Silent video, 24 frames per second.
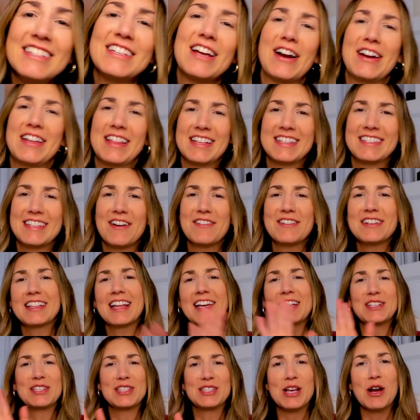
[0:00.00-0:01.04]
Sorry, that sounded
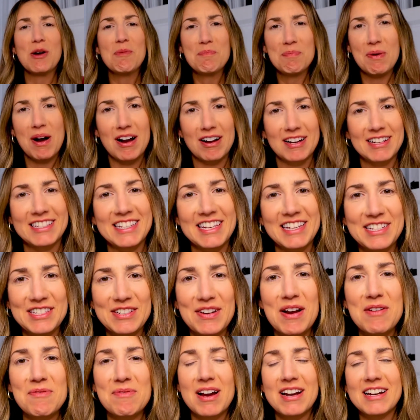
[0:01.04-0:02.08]
like soapboxy,
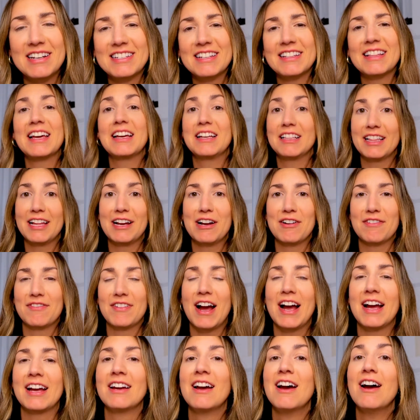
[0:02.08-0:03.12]
so I wanted to like
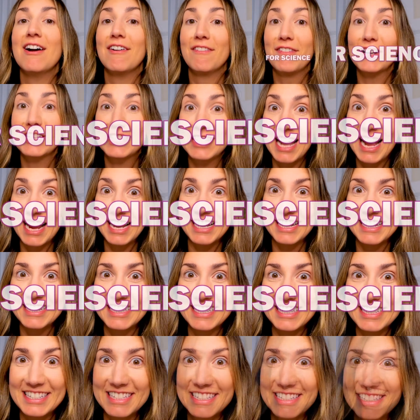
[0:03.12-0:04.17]
clarify. For
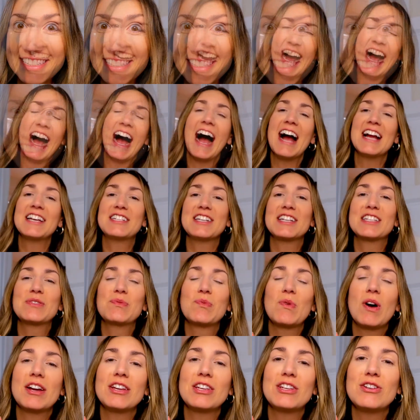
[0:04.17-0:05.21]
science. I just
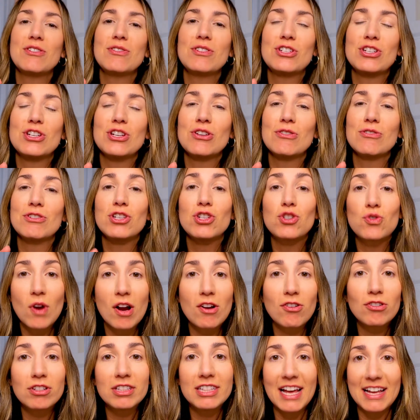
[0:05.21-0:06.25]
want you to
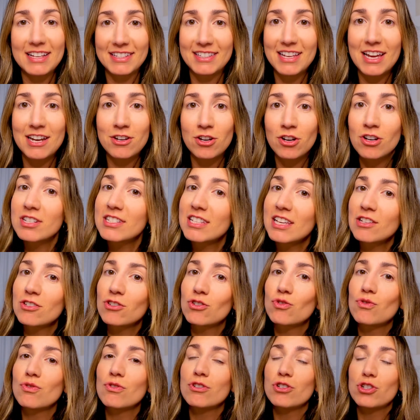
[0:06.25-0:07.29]
struggle less in nursing
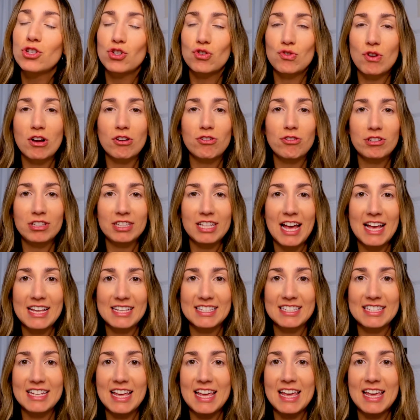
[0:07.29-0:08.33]
school, struggle less